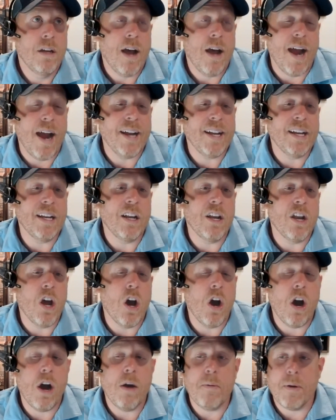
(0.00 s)
I didn't
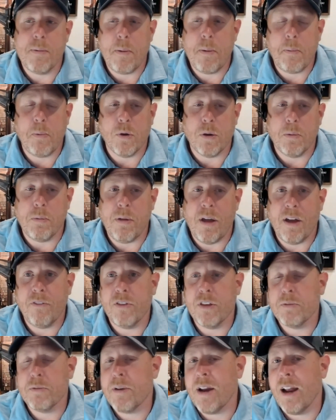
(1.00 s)
know how many people would apply
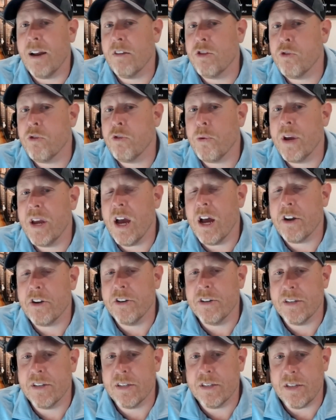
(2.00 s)
for this, but I had
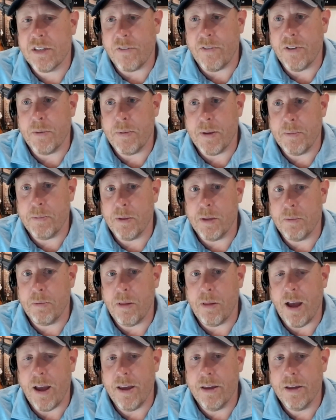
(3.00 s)
307 people
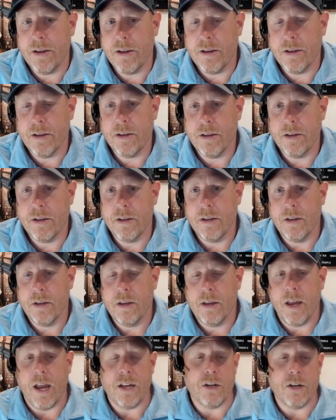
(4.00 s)
apply.
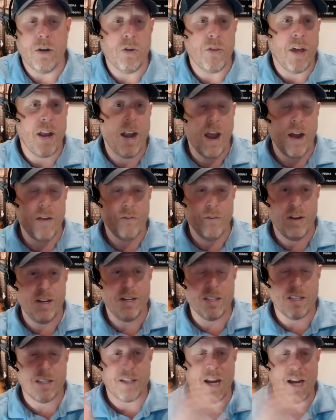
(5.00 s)
And know that every
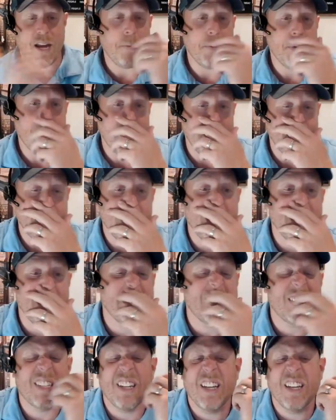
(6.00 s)
step in
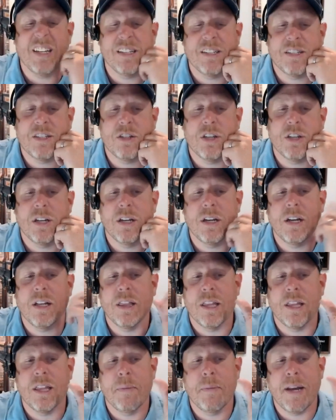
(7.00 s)
this is to
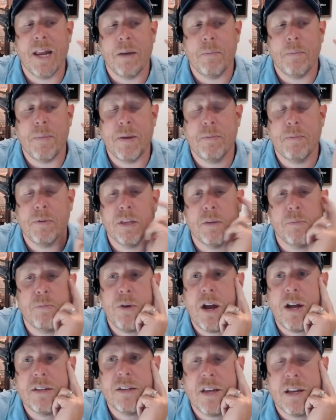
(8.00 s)
eliminate people in the
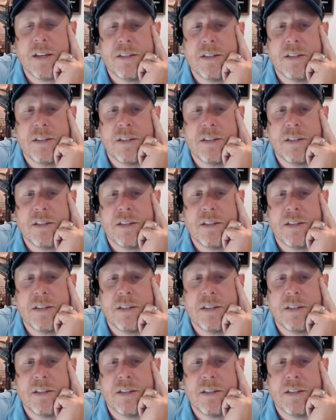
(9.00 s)
process.